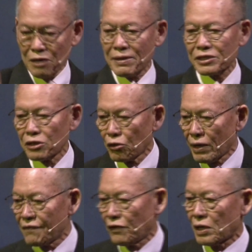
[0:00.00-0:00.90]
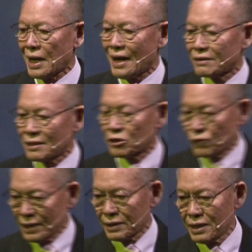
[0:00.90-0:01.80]
There was no way for a one hundred
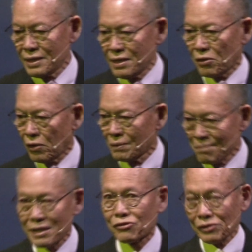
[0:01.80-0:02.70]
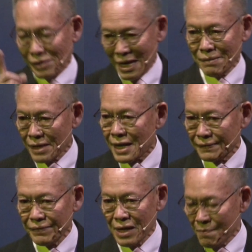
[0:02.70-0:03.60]
twenty-year-old man to climb that